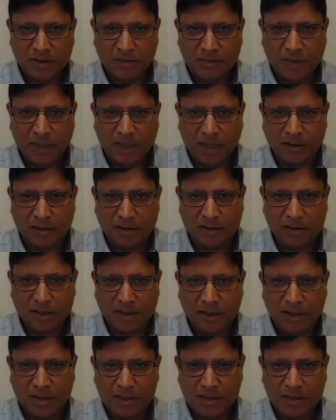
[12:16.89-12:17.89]
behind the
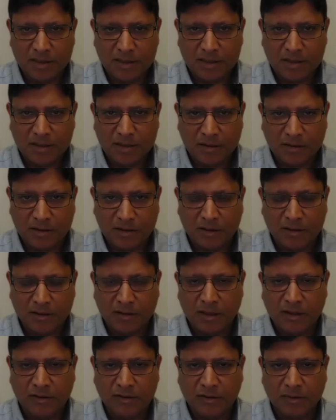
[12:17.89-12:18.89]
scene or
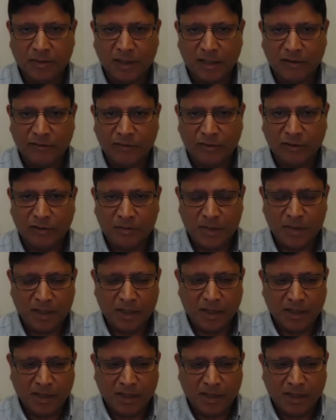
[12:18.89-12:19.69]
underneath your platform.